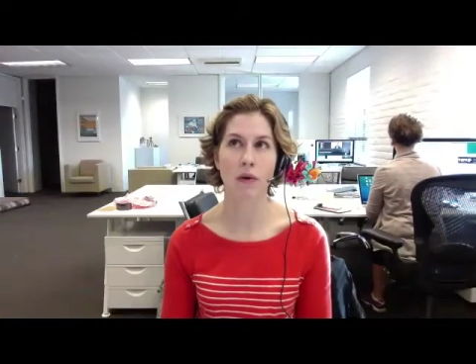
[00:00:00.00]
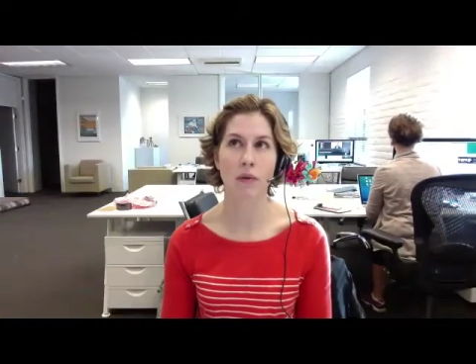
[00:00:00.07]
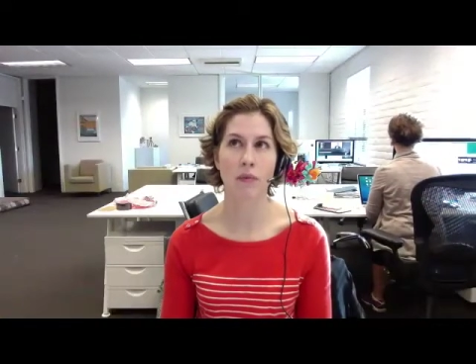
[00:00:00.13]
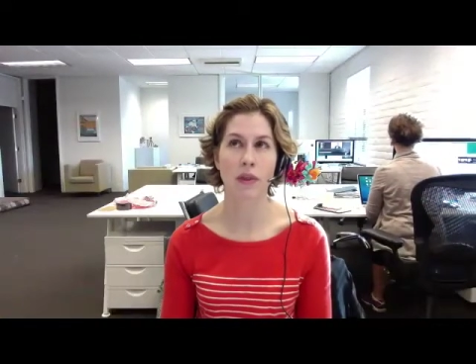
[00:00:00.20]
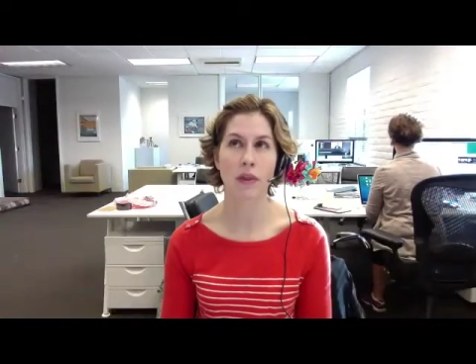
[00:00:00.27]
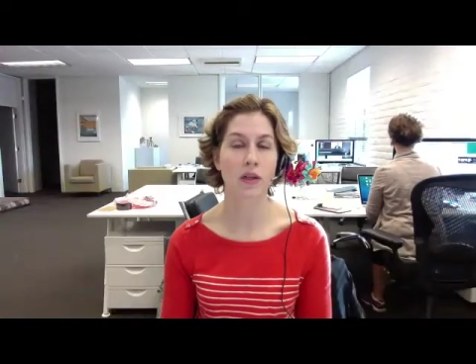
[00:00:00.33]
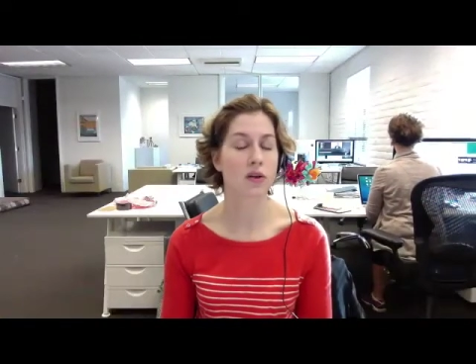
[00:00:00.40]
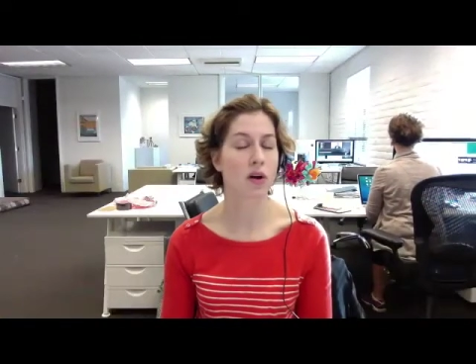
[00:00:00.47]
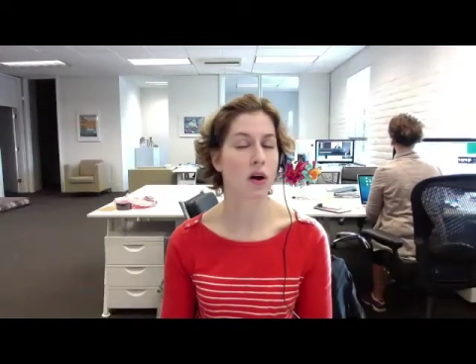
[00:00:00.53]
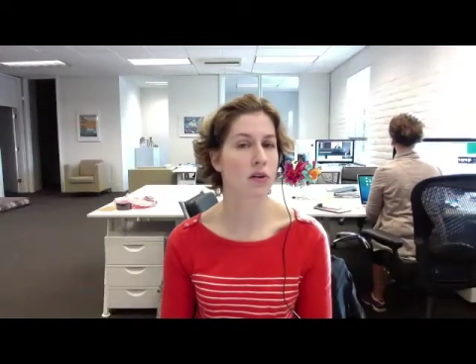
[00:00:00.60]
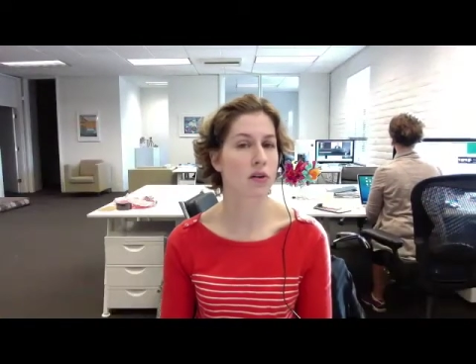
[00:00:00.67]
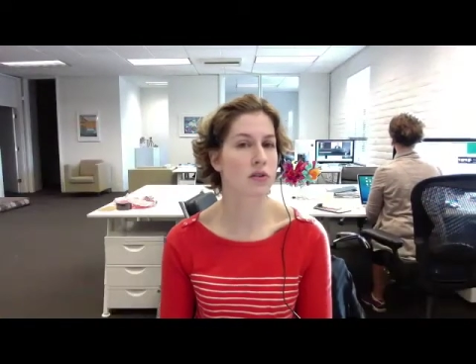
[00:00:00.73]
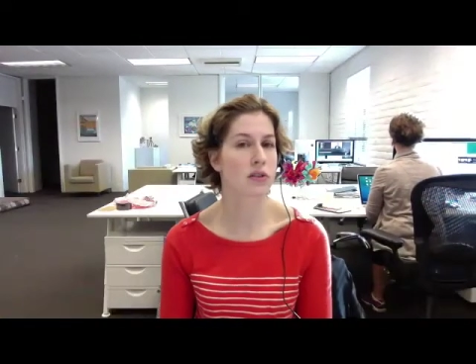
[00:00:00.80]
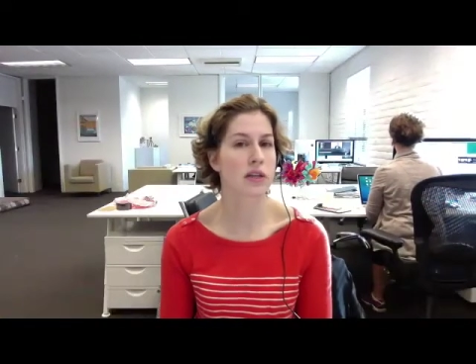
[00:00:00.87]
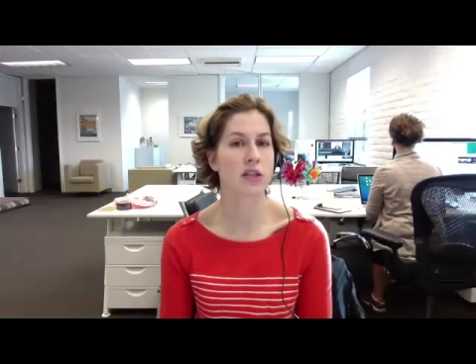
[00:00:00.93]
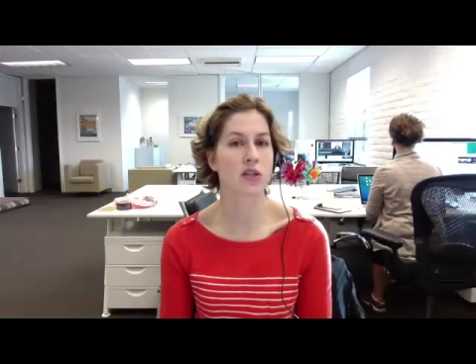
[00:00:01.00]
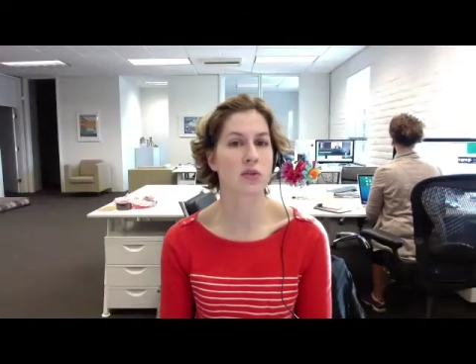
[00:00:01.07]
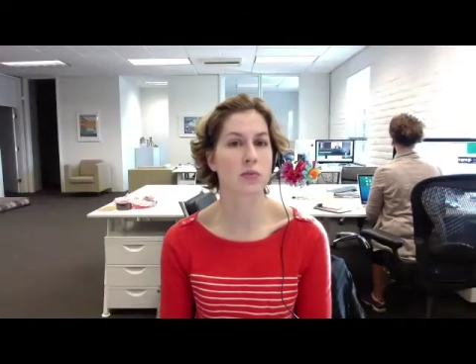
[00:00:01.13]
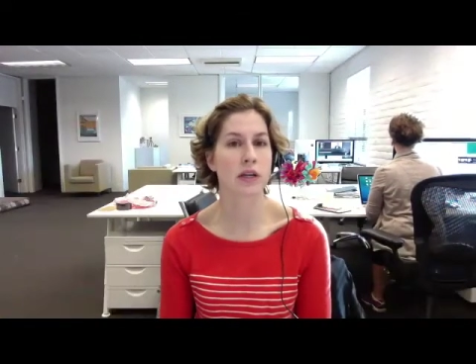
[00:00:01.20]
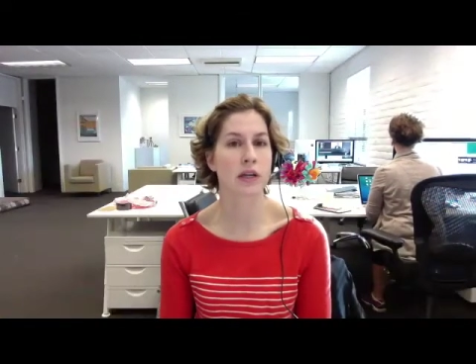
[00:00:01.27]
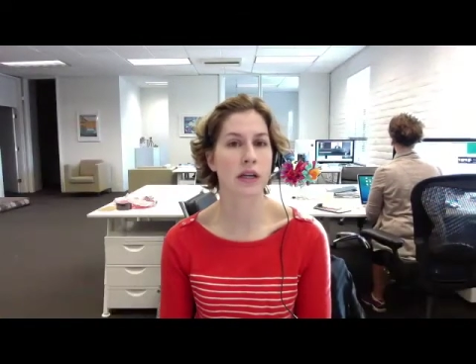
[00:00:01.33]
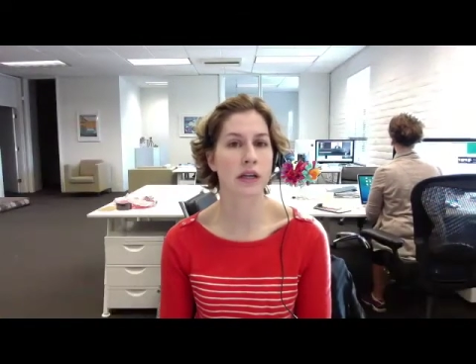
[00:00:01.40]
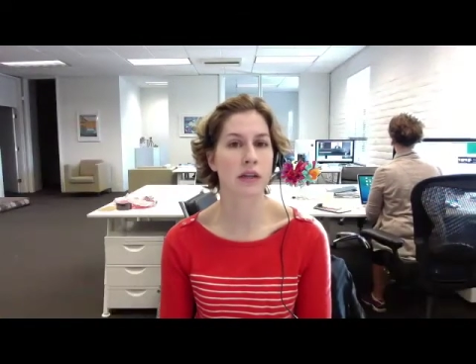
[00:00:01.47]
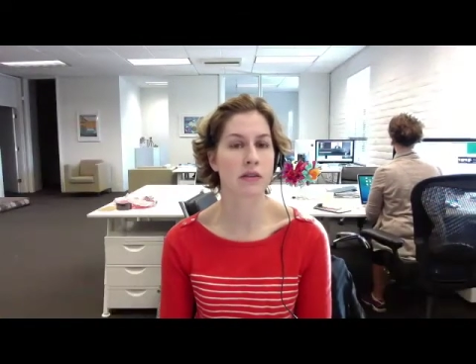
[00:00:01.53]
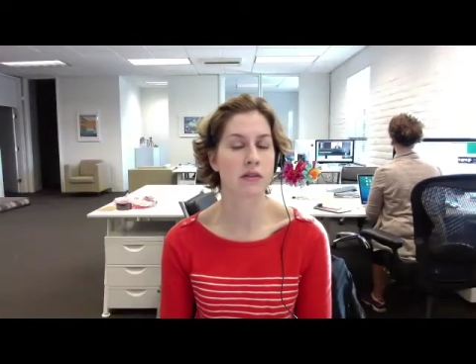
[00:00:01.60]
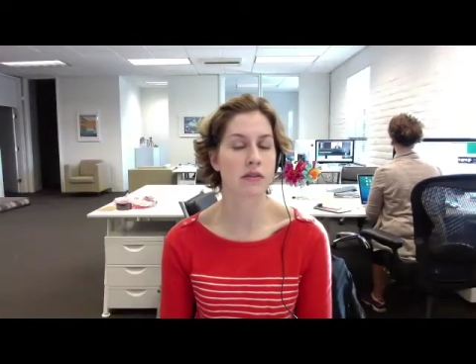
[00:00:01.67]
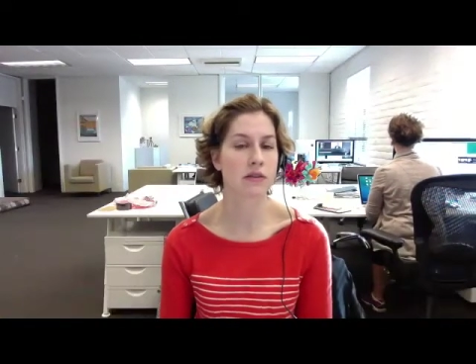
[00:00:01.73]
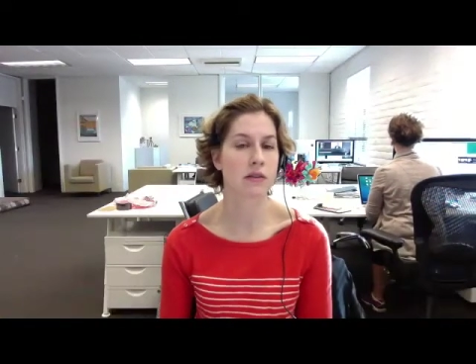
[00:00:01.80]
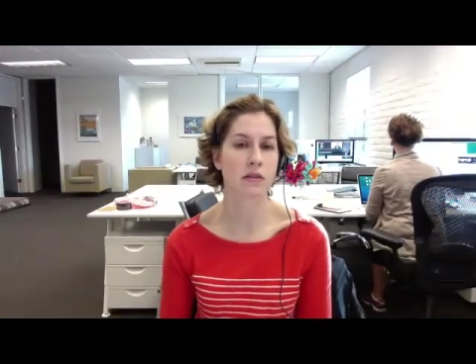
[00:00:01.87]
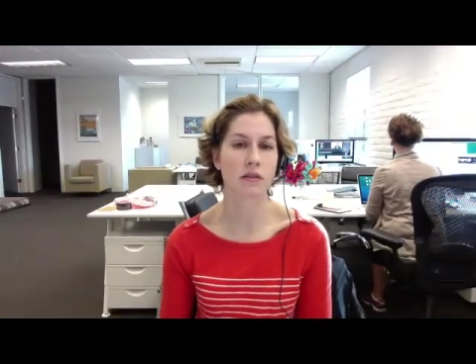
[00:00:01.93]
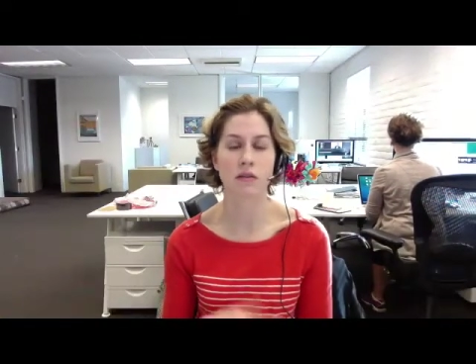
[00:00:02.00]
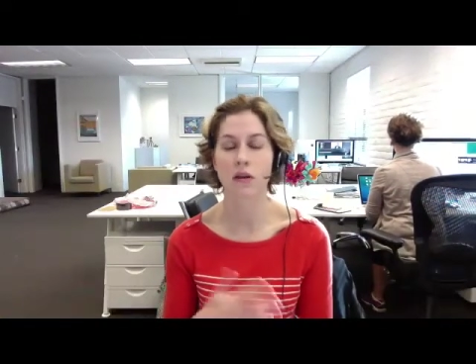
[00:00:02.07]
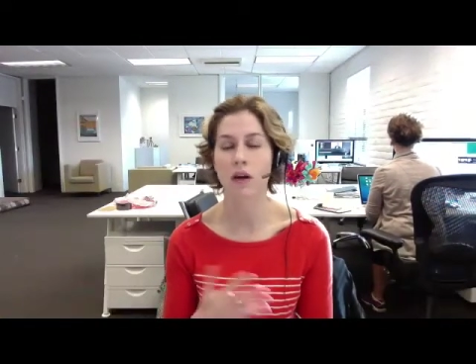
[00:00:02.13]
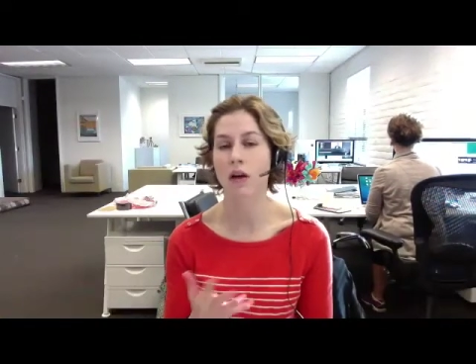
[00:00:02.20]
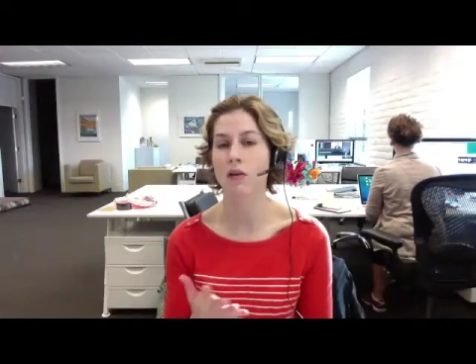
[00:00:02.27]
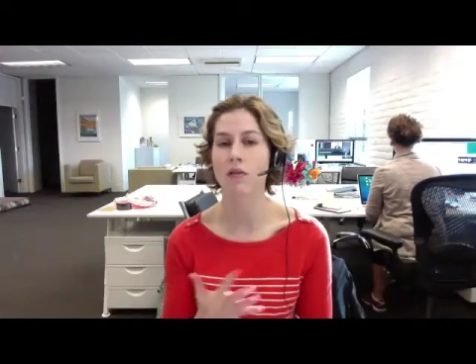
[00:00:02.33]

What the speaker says: their doctor's experience and kind of